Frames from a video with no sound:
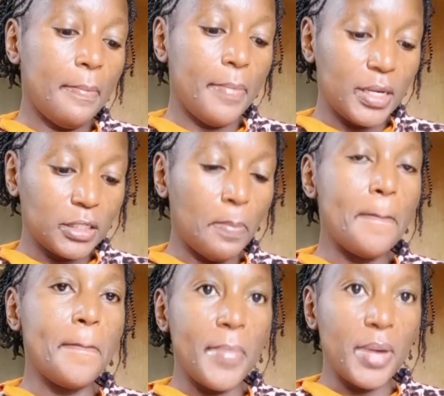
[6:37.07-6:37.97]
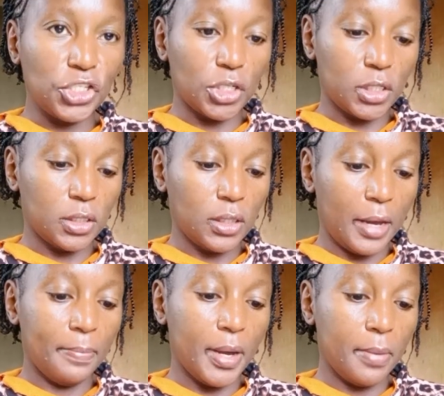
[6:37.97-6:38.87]
but majorly I
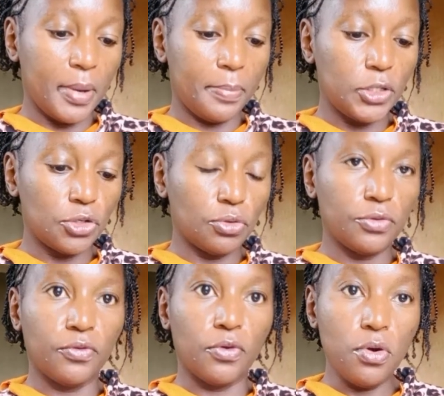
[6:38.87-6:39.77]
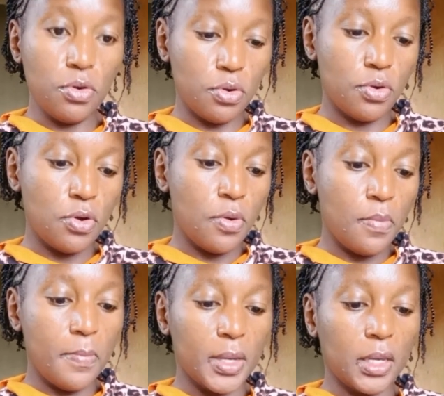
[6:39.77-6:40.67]
buy my beetroot for
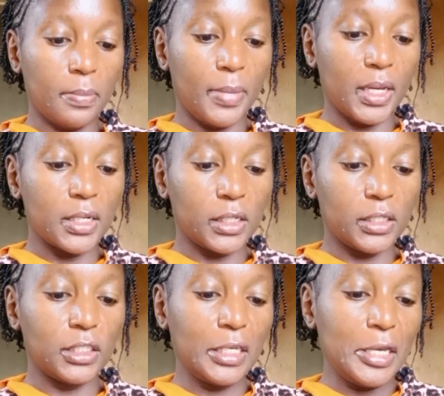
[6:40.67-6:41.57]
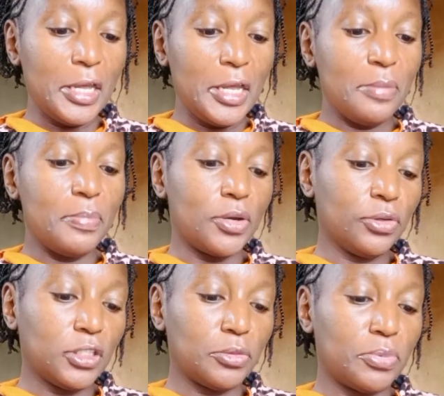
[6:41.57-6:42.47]
making my green tea
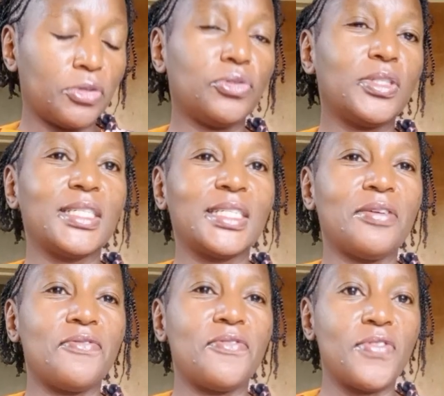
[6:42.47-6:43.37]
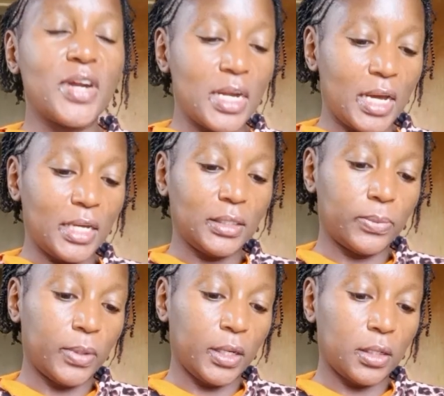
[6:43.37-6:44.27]
because it produces such a very nice
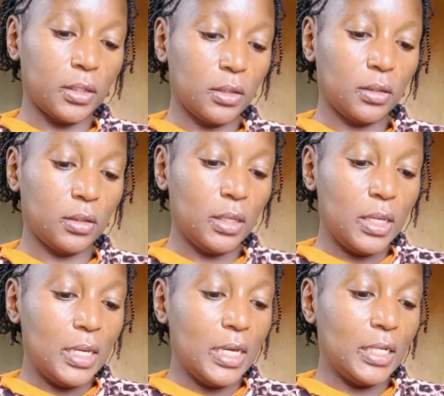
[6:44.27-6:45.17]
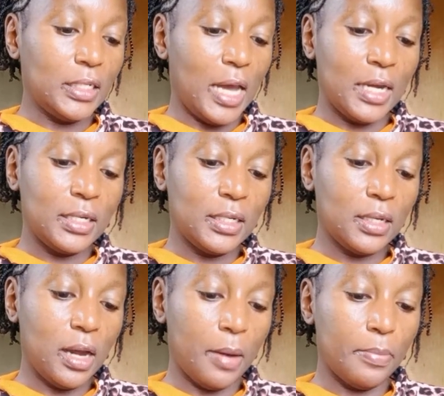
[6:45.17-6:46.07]
red. It adds
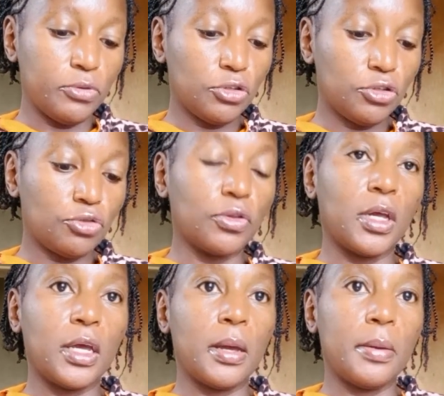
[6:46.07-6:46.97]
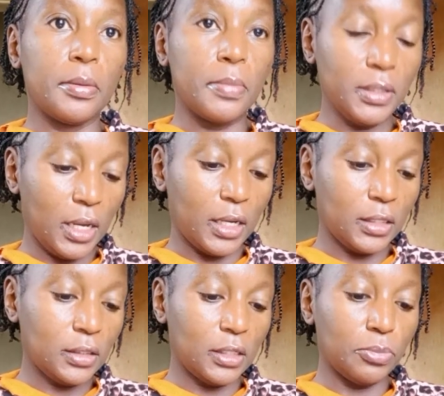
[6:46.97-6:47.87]
a boost to the
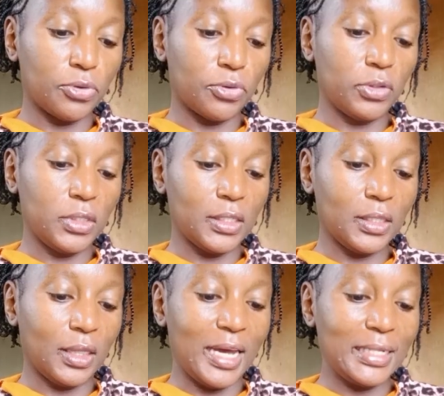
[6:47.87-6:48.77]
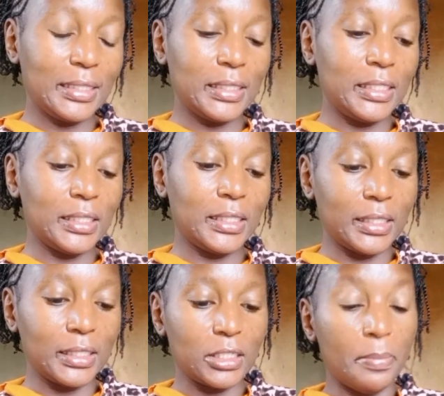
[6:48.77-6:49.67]
hibiscus in producing that
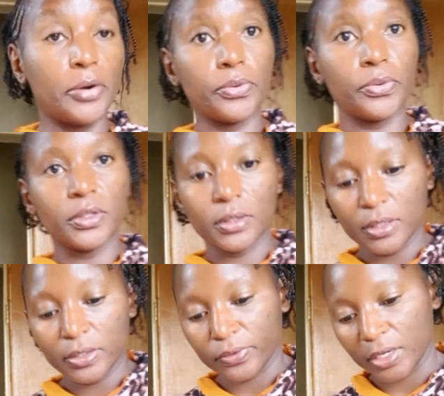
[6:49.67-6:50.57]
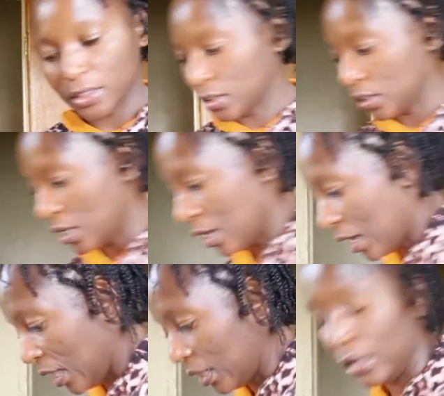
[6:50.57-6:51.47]
distinct maroon red
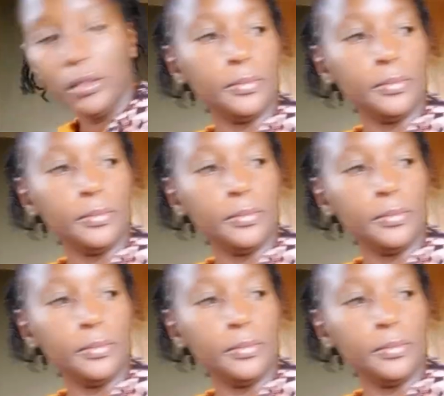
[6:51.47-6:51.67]
color.